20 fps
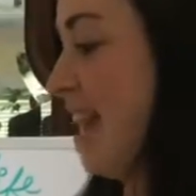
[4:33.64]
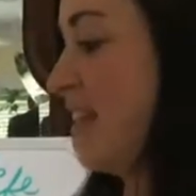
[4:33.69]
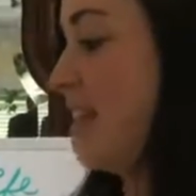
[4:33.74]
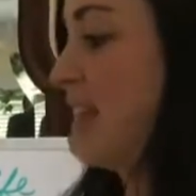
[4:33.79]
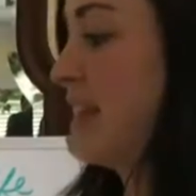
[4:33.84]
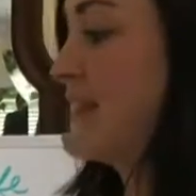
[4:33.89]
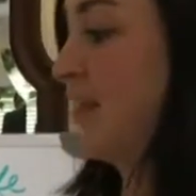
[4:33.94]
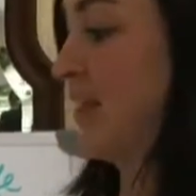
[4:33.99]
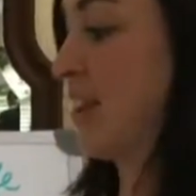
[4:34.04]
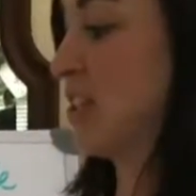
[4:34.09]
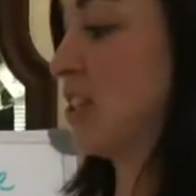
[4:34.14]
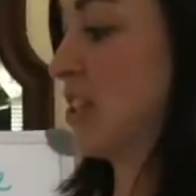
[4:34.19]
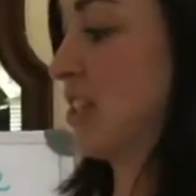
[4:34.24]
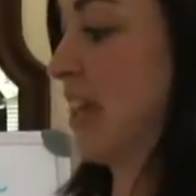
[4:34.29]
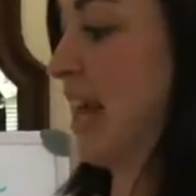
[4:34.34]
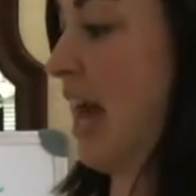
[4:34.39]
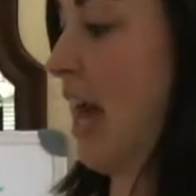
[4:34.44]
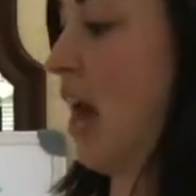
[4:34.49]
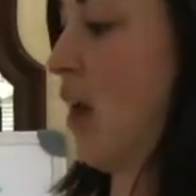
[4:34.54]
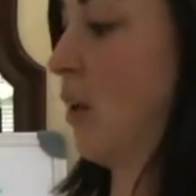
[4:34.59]
And then
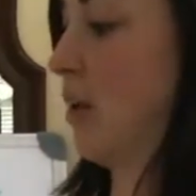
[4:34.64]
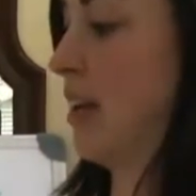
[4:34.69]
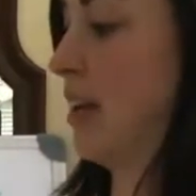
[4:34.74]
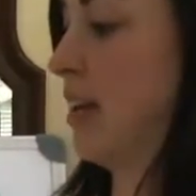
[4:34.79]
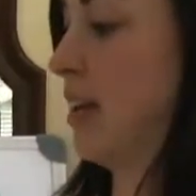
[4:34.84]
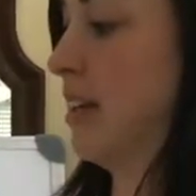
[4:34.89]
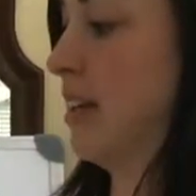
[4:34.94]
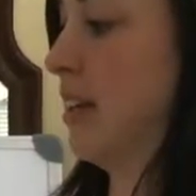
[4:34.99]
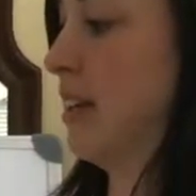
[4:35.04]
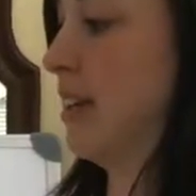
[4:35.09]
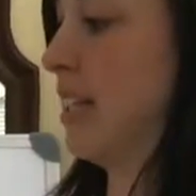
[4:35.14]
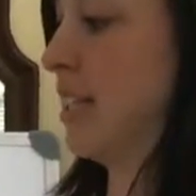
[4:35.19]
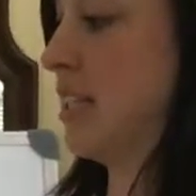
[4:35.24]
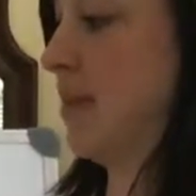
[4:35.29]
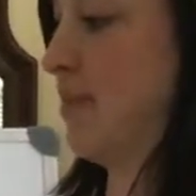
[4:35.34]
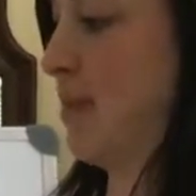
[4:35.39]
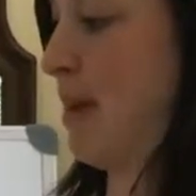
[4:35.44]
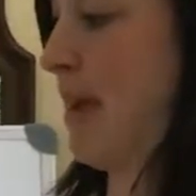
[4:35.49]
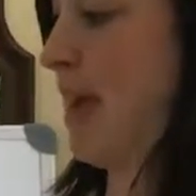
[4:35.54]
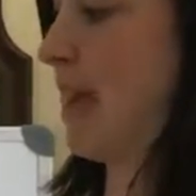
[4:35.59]
eventually how it
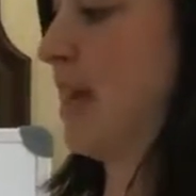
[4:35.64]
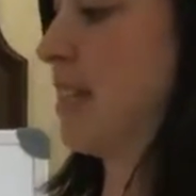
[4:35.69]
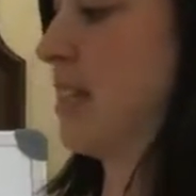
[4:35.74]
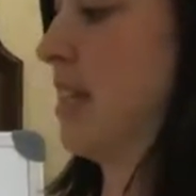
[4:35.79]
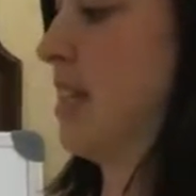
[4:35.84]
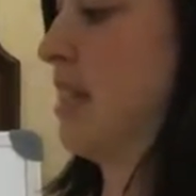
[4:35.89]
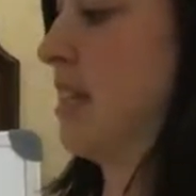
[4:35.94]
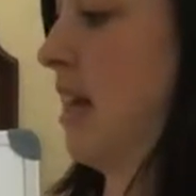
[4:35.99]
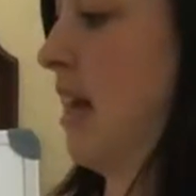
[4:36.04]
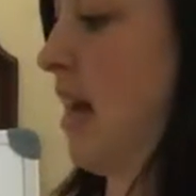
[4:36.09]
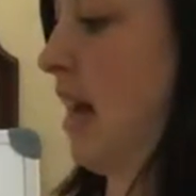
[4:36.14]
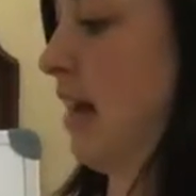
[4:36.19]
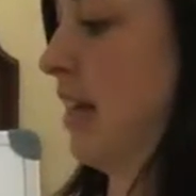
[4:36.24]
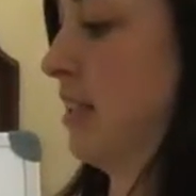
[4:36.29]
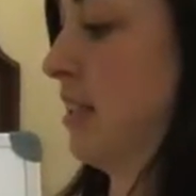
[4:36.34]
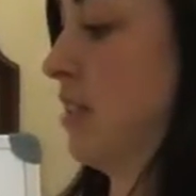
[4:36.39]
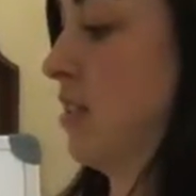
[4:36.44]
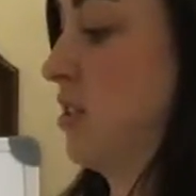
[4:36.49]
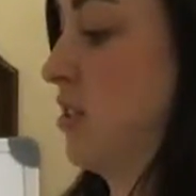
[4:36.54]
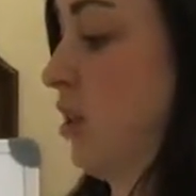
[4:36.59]
dissipates and
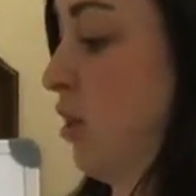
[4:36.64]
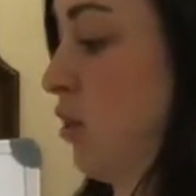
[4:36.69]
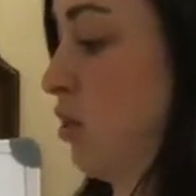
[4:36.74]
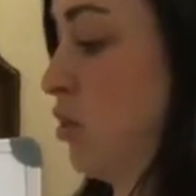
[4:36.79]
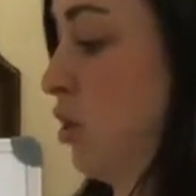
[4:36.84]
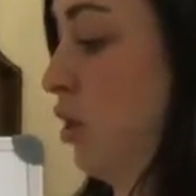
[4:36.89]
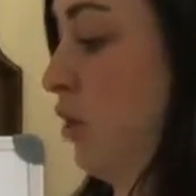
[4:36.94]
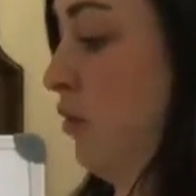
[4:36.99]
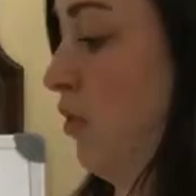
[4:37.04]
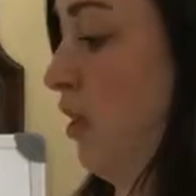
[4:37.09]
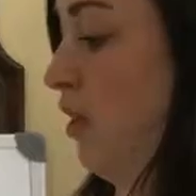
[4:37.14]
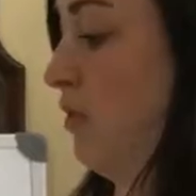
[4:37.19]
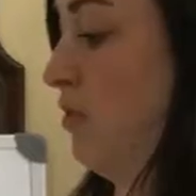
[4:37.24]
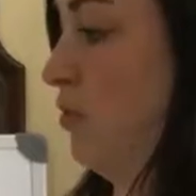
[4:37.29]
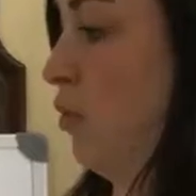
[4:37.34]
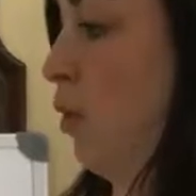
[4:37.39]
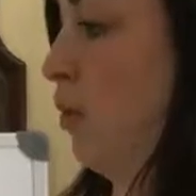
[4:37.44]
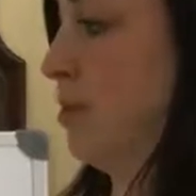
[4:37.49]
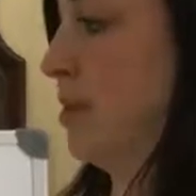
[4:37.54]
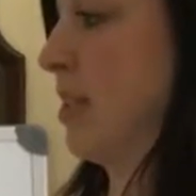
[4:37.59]
dies and starts over and
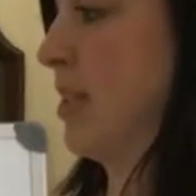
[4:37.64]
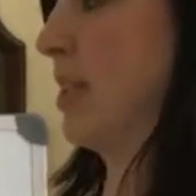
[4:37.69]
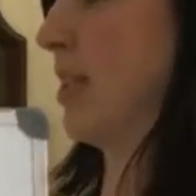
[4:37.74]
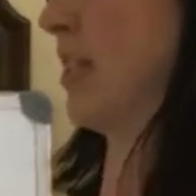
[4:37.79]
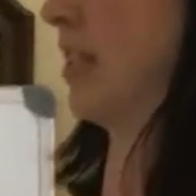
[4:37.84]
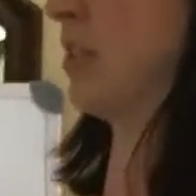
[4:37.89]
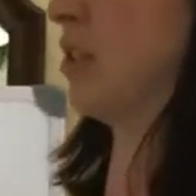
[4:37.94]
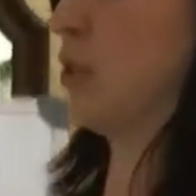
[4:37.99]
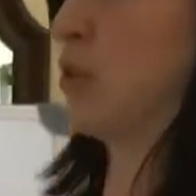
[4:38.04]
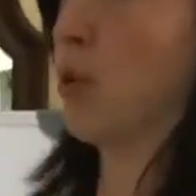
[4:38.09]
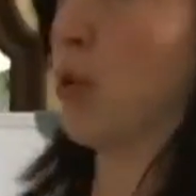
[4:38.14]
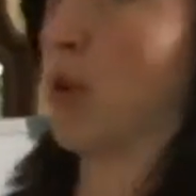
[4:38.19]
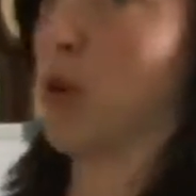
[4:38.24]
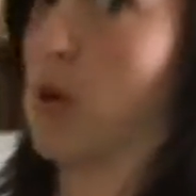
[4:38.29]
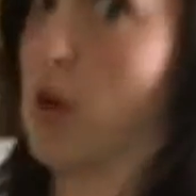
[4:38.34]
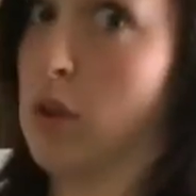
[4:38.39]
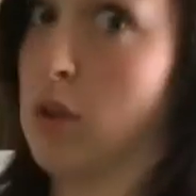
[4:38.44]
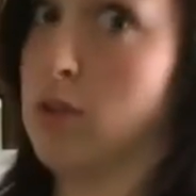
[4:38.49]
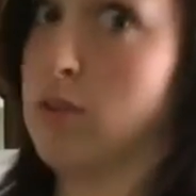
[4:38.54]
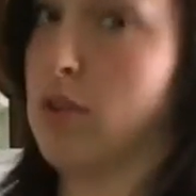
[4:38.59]
forms a seed to
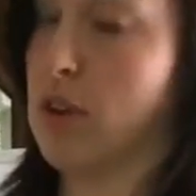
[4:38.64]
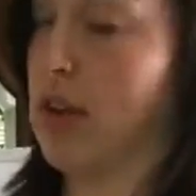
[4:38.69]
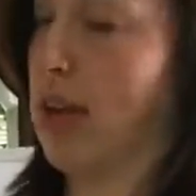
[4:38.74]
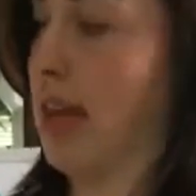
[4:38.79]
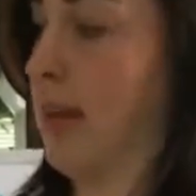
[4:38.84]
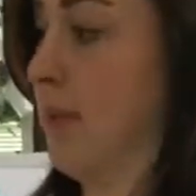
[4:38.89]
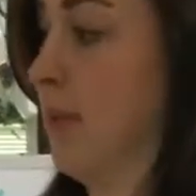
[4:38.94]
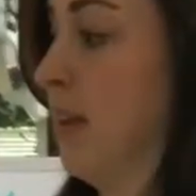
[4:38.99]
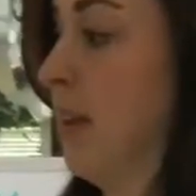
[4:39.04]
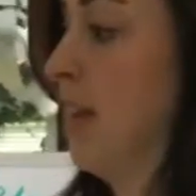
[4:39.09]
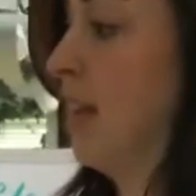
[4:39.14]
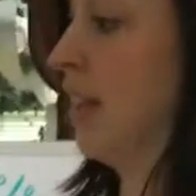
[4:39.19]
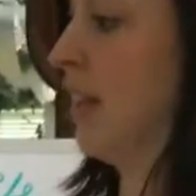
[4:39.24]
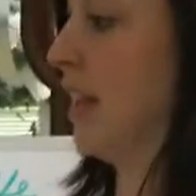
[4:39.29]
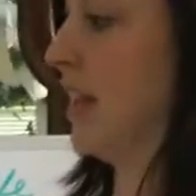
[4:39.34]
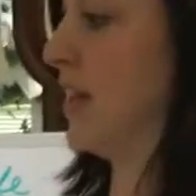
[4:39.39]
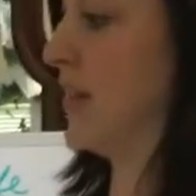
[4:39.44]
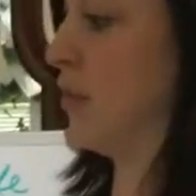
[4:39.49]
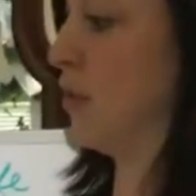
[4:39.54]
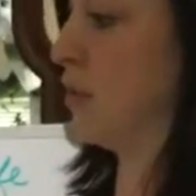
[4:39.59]
grow all over again.
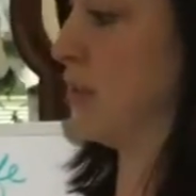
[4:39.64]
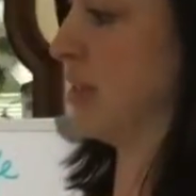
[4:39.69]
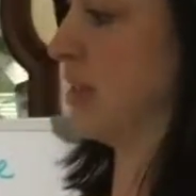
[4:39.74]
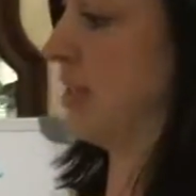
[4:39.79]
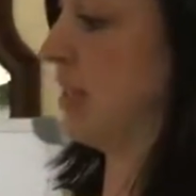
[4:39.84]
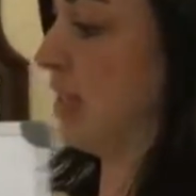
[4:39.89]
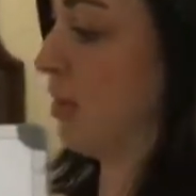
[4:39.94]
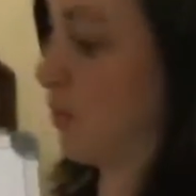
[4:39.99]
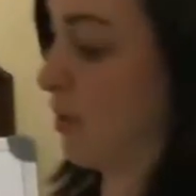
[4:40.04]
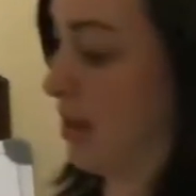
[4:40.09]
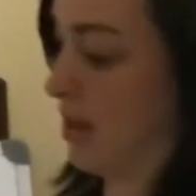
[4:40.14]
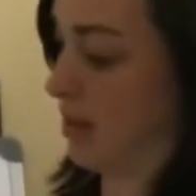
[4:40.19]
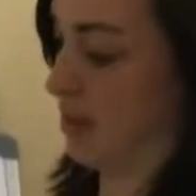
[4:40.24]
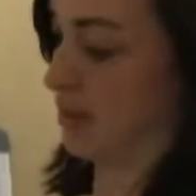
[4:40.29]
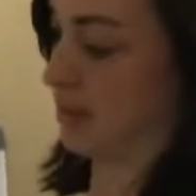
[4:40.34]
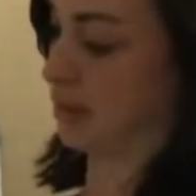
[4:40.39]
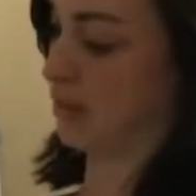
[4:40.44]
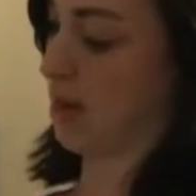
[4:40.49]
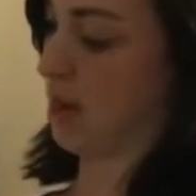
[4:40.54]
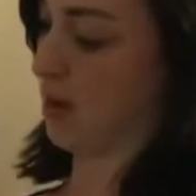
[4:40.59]
If you see right
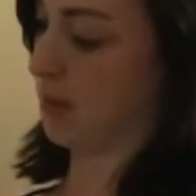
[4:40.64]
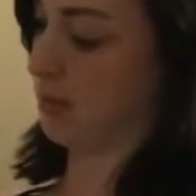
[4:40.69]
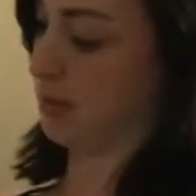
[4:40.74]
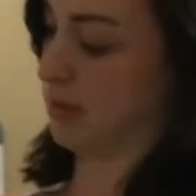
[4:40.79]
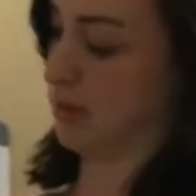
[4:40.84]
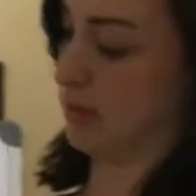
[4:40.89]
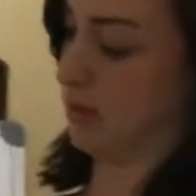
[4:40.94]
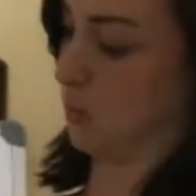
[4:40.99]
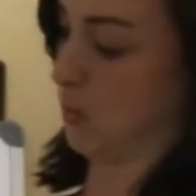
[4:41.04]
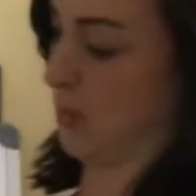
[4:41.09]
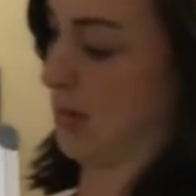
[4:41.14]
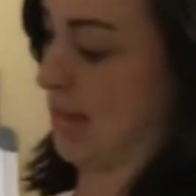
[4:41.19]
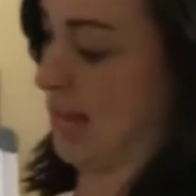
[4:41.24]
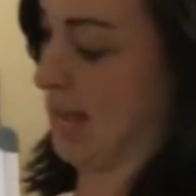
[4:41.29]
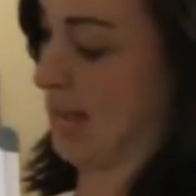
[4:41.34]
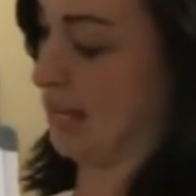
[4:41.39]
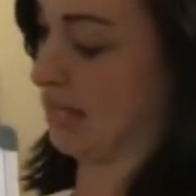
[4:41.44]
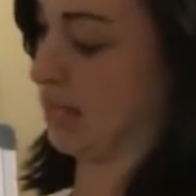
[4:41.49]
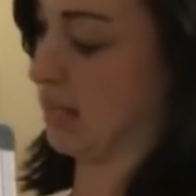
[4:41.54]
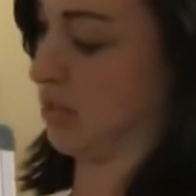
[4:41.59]
at the top of this one, it
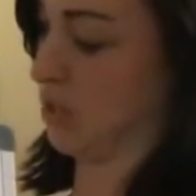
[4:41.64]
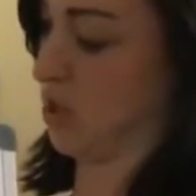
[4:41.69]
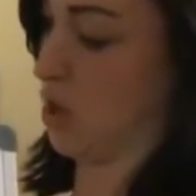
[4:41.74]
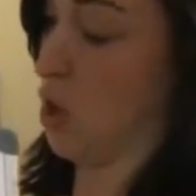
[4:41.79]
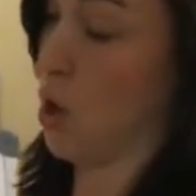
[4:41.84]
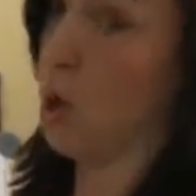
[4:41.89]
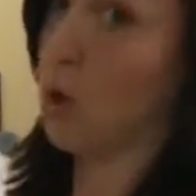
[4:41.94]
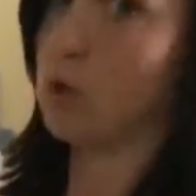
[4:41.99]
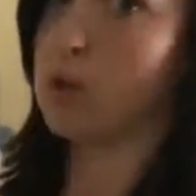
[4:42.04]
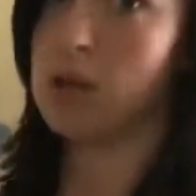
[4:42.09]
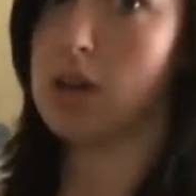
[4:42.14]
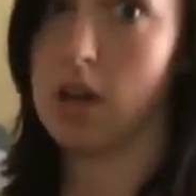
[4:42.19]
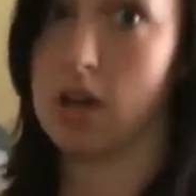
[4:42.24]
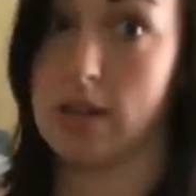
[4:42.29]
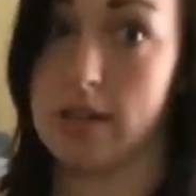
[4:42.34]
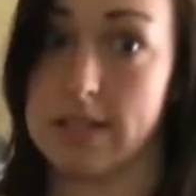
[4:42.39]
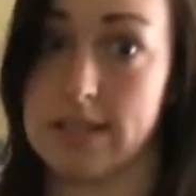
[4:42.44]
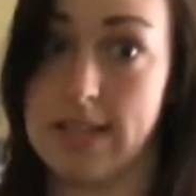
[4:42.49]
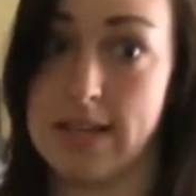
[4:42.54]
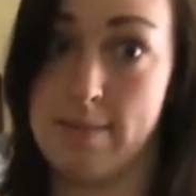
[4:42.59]
has its own
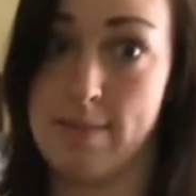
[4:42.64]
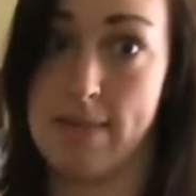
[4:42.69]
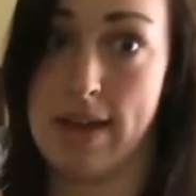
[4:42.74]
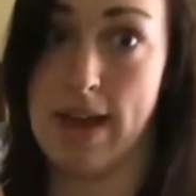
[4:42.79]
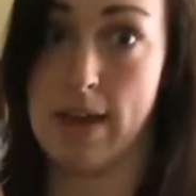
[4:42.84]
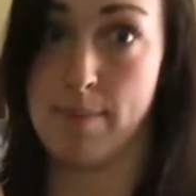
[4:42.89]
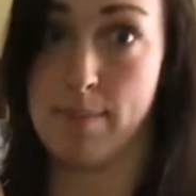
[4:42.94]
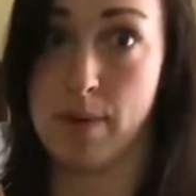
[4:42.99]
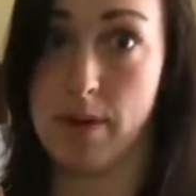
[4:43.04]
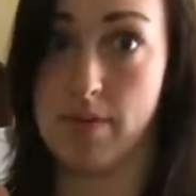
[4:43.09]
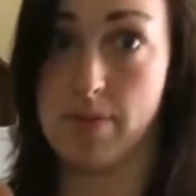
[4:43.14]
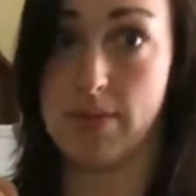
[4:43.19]
concept map